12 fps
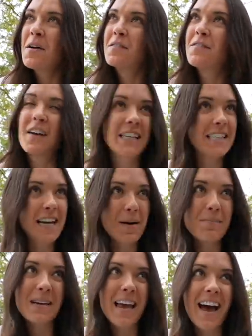fix it
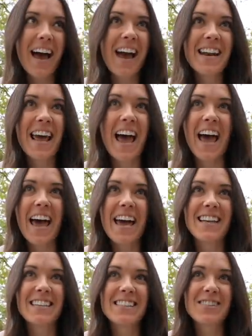up again,
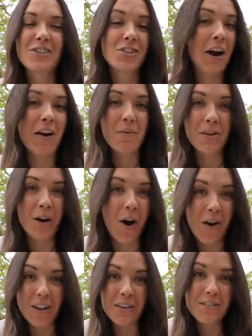and share it with
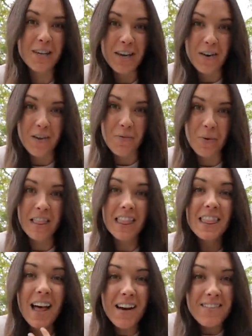all of you. We
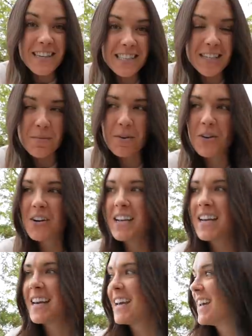love this
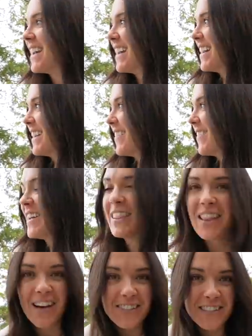community. We
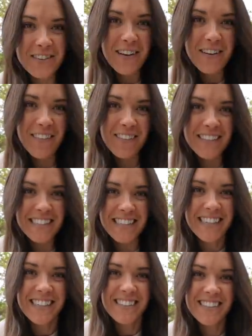love doing what we
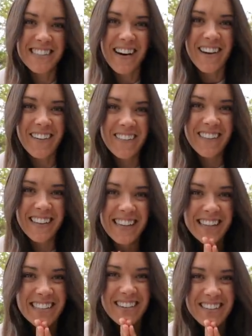do. So
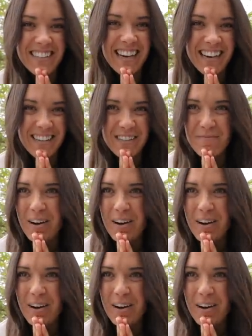let's go check out some